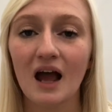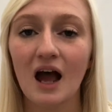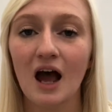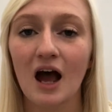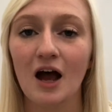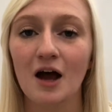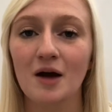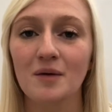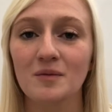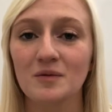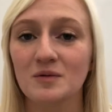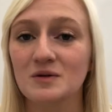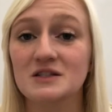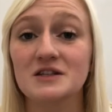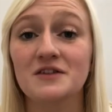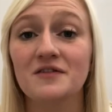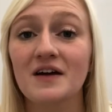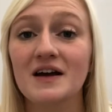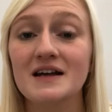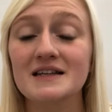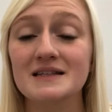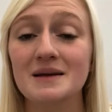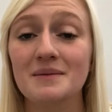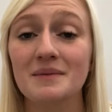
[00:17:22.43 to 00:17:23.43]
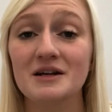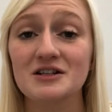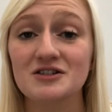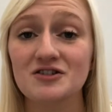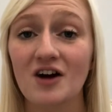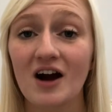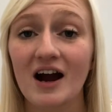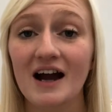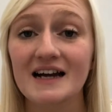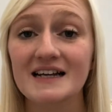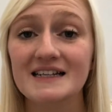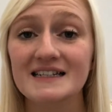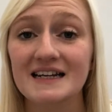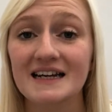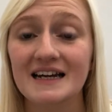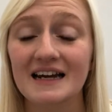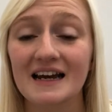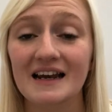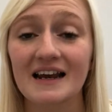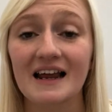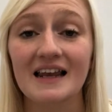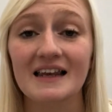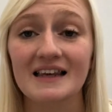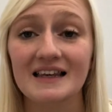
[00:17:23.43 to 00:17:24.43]
it was the first time I tried it,
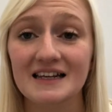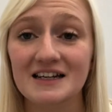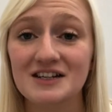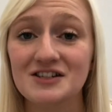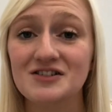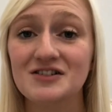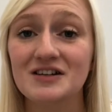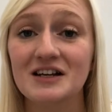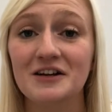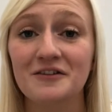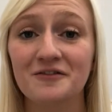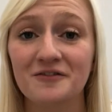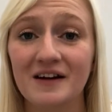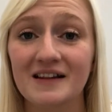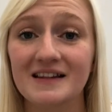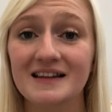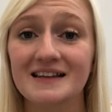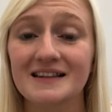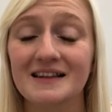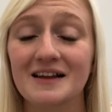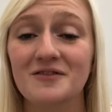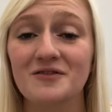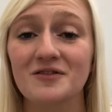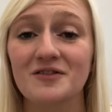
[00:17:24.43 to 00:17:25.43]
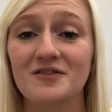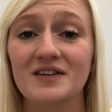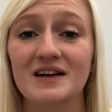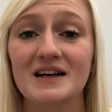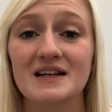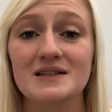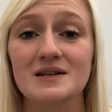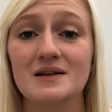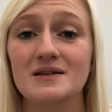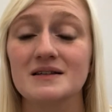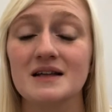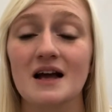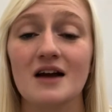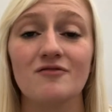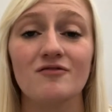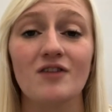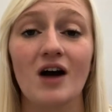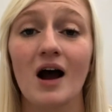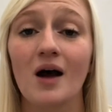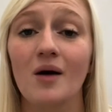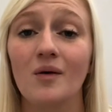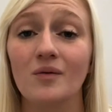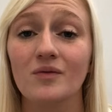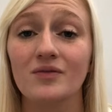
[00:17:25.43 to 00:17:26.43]
and I literally fell in love with it. So I was like,
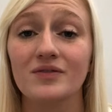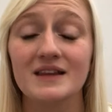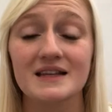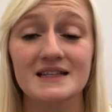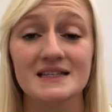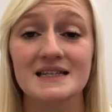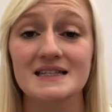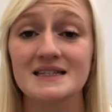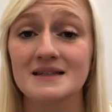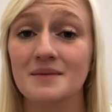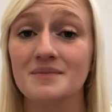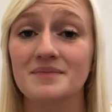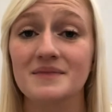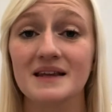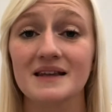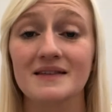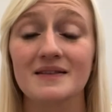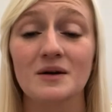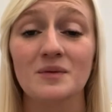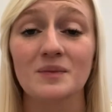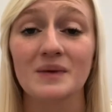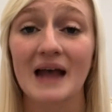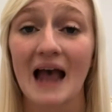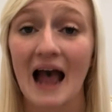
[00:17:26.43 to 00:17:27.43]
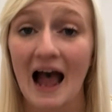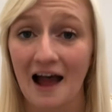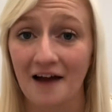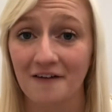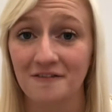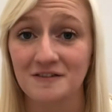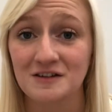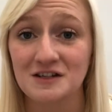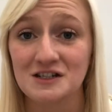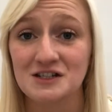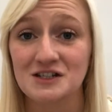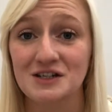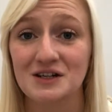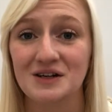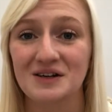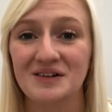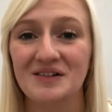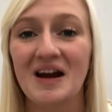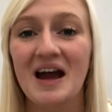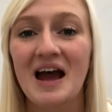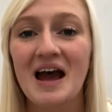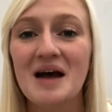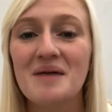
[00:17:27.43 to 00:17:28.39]
right, this is something that we have to do.